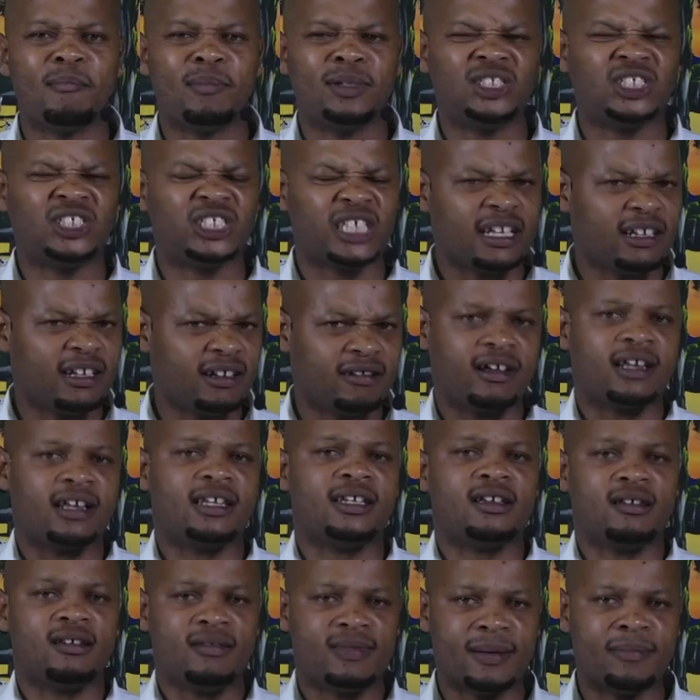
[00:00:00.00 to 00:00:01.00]

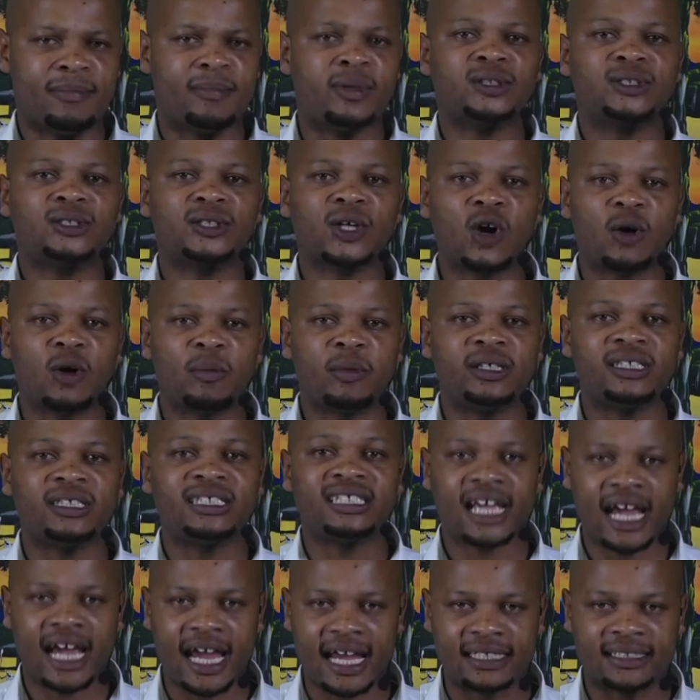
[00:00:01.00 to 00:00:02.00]
generally the most common
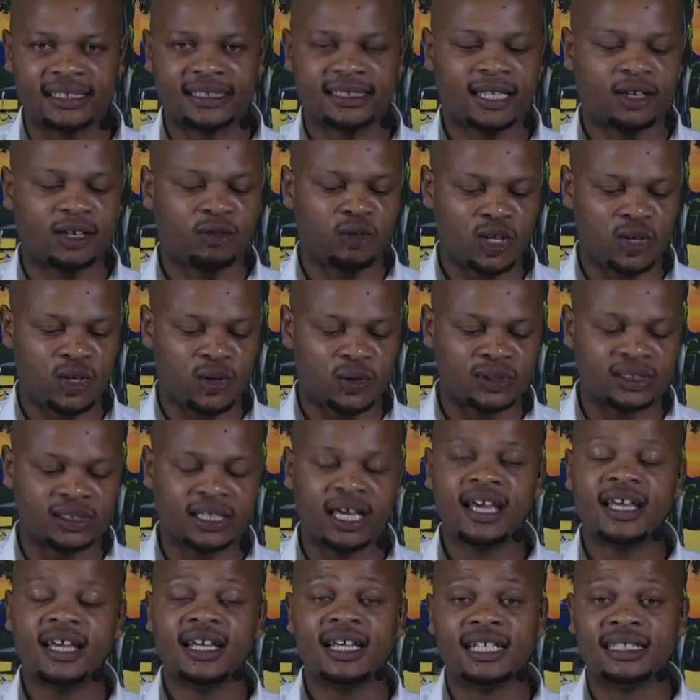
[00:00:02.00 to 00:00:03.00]
tense that we use,
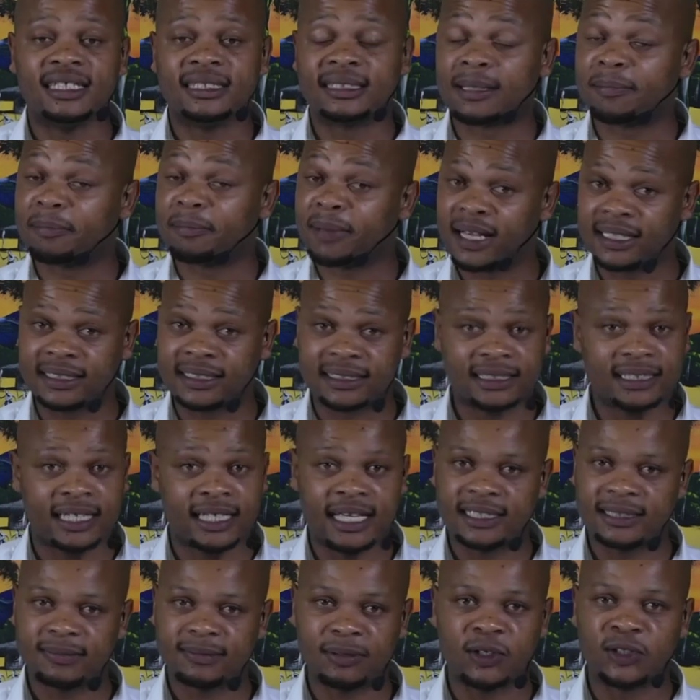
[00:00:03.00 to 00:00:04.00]
it's the past
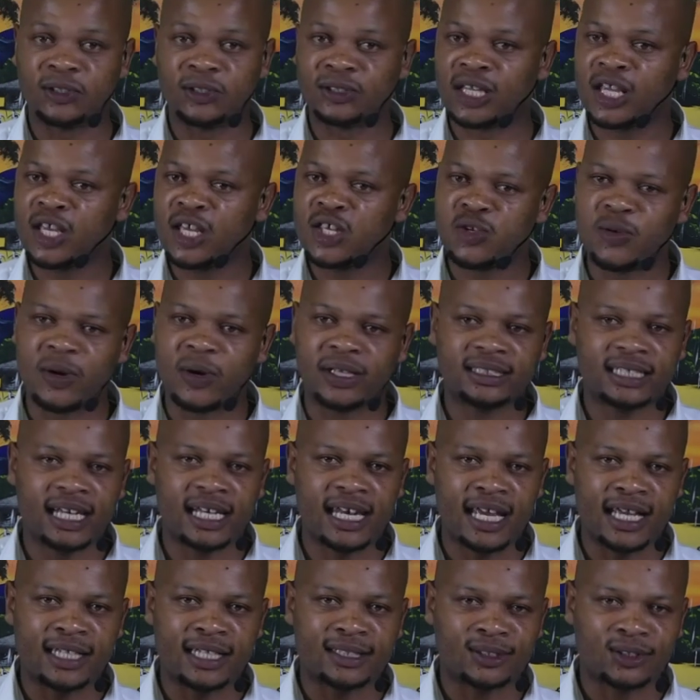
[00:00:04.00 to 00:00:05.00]
tense, because you are
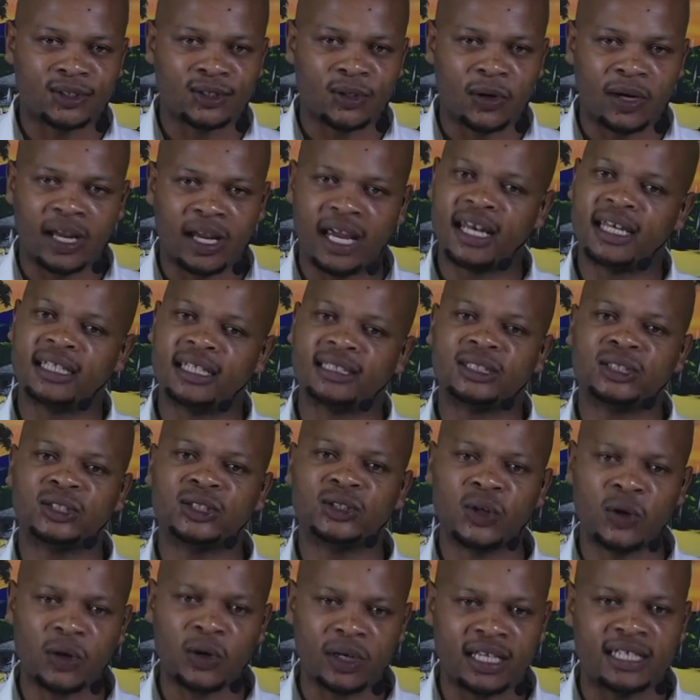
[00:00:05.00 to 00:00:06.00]
telling a story, and a
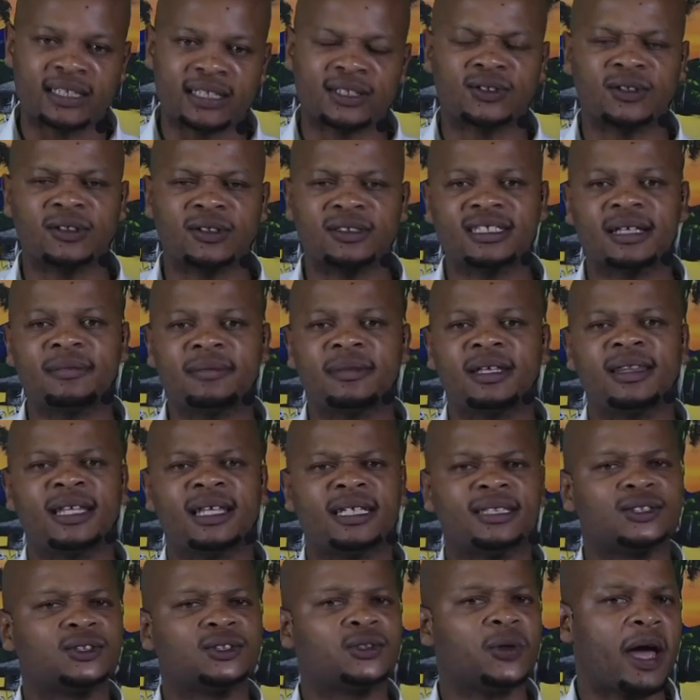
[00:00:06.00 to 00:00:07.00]
story, it's not something that
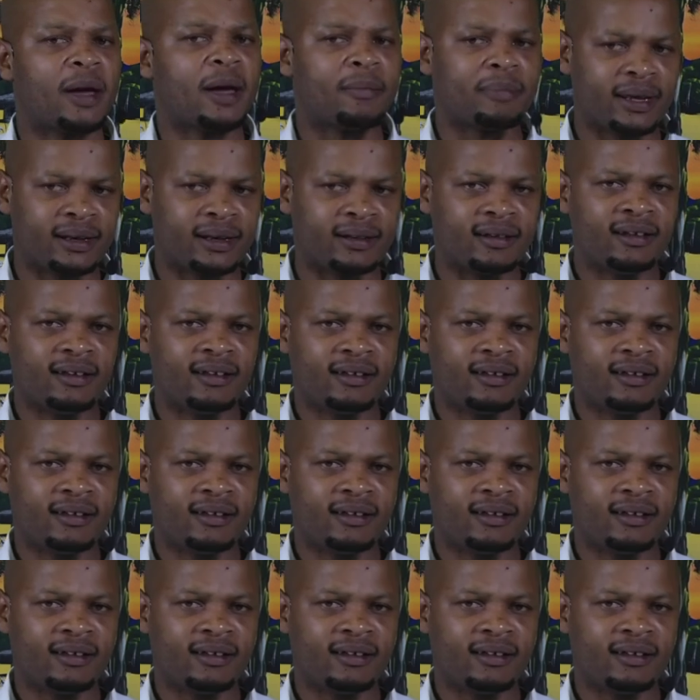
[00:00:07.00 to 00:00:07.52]
is to happen.